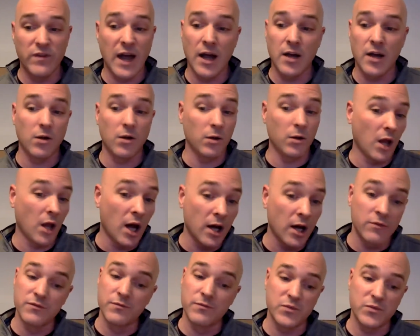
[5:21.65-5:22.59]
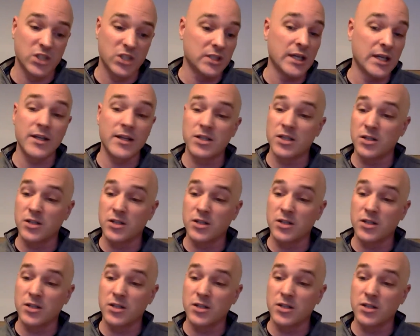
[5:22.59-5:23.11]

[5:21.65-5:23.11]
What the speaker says: had a lot of success.